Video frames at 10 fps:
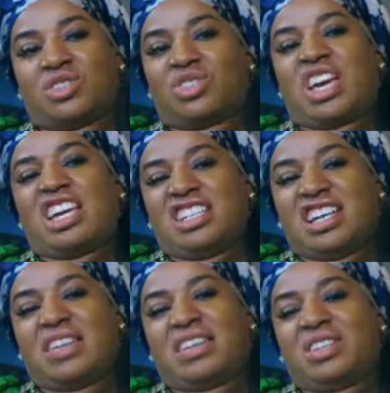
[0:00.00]
So you're
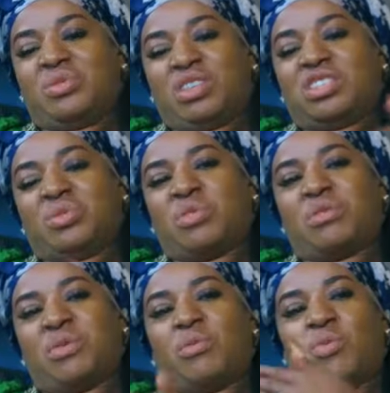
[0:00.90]
indirectly running away
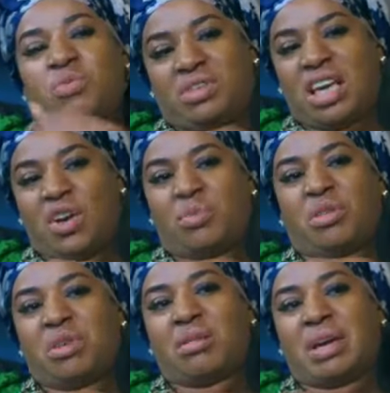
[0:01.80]
from helping
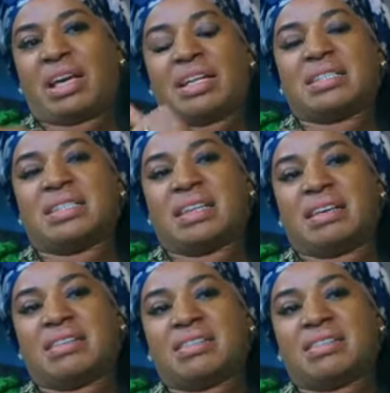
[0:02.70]
me in my canteen, eh?